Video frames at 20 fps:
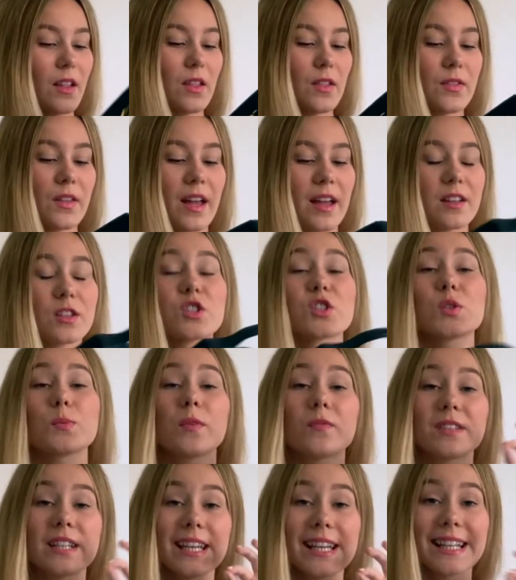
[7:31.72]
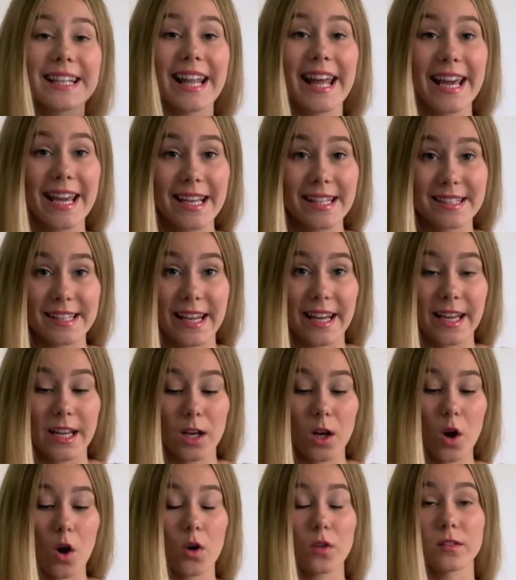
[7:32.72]
that some of the
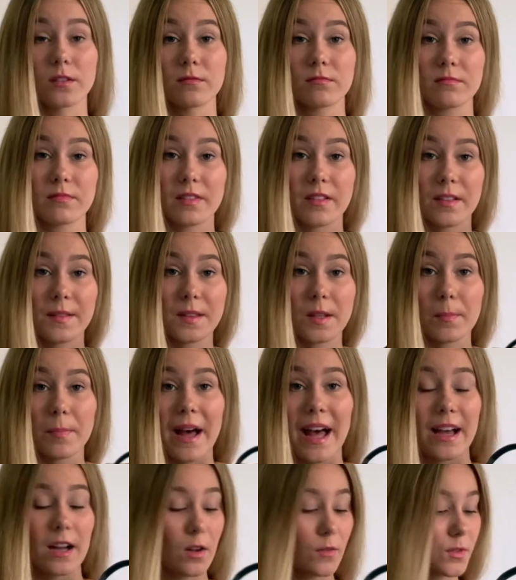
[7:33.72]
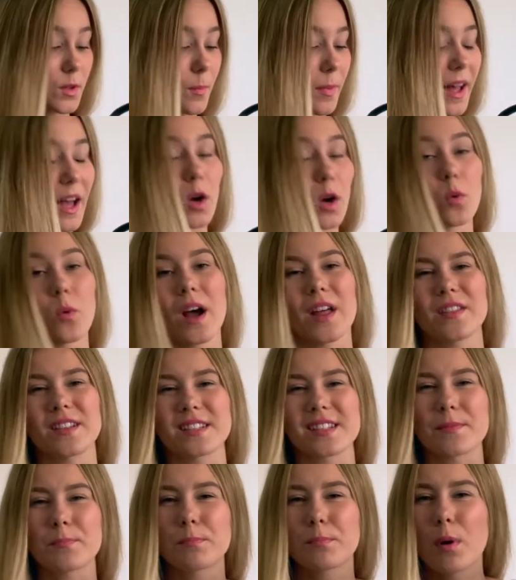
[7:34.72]
glazing on the back of the bag where
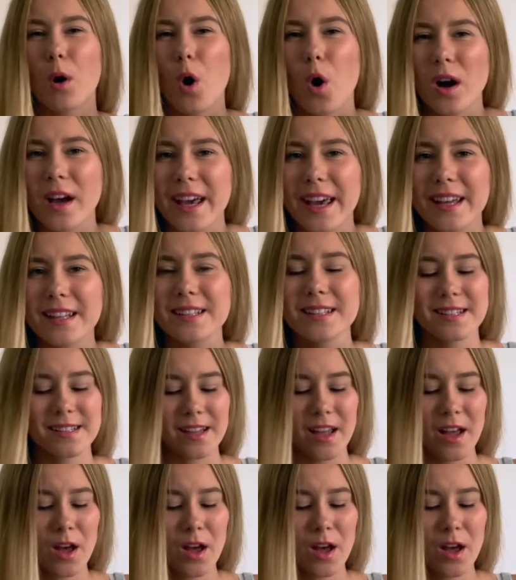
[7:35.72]
there's a pocket,